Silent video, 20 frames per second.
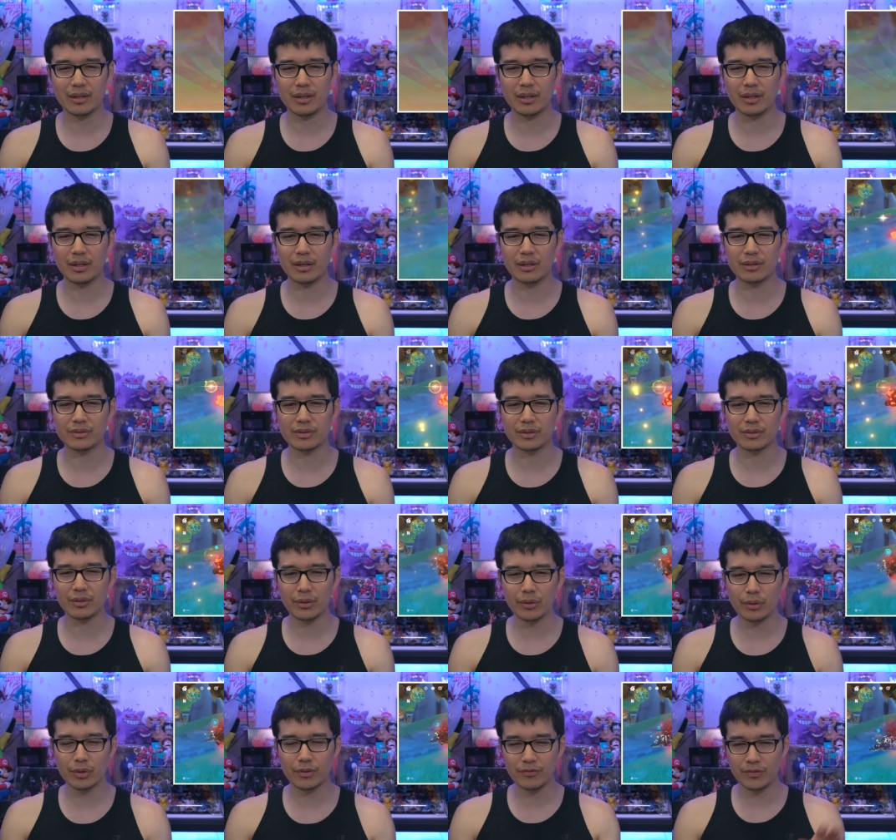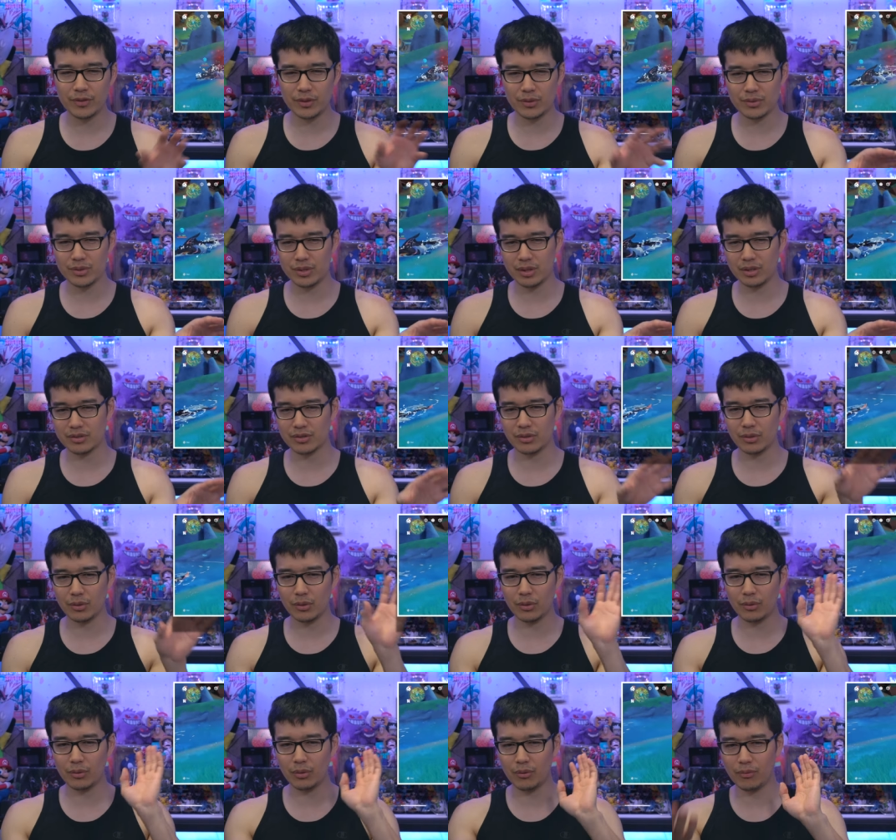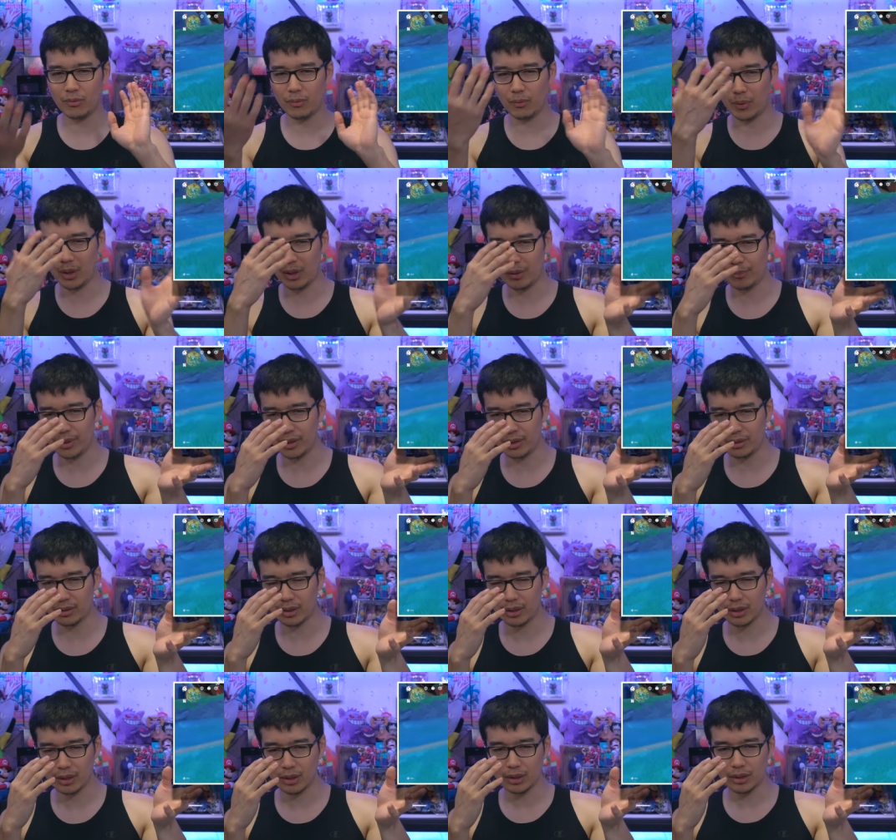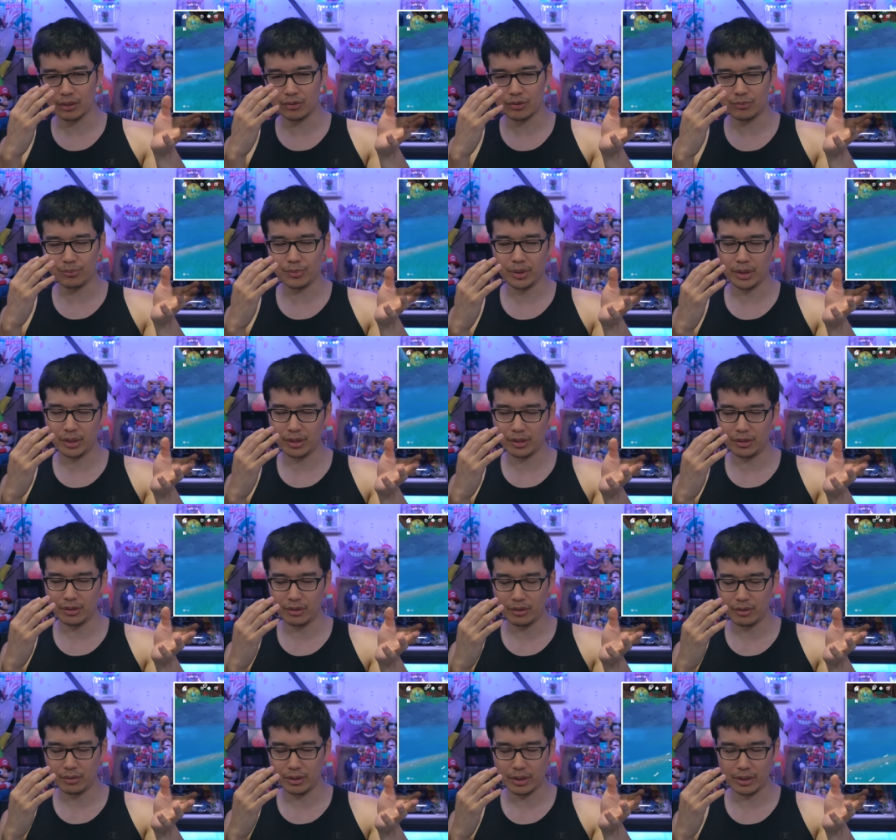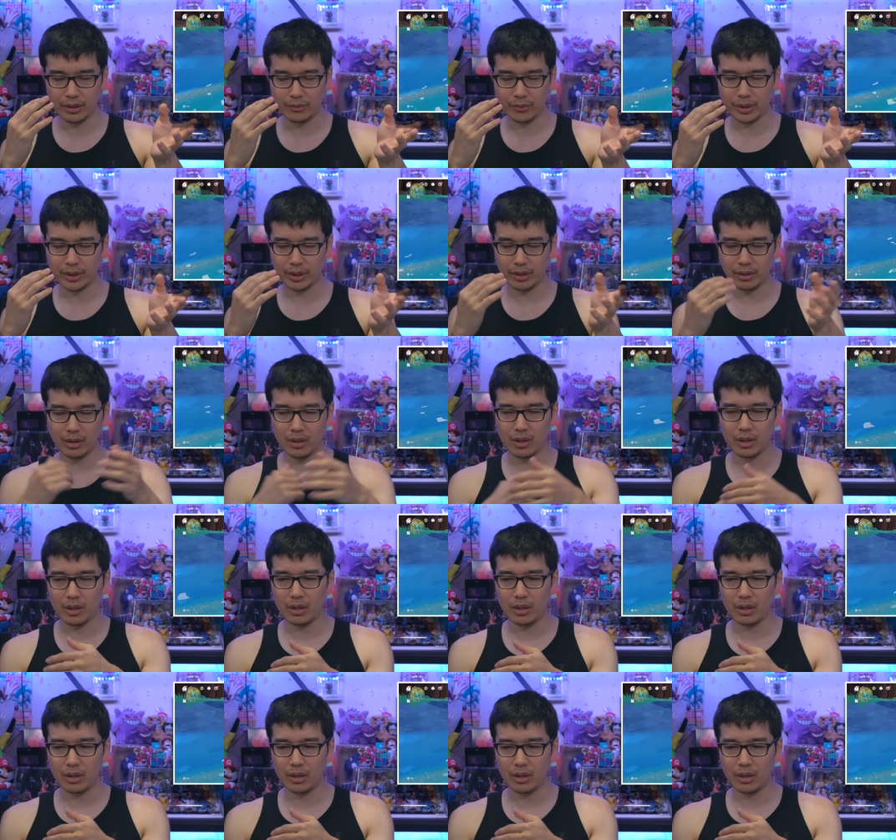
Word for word: And it's a little confusing. It's a little overwhelming to me anyway.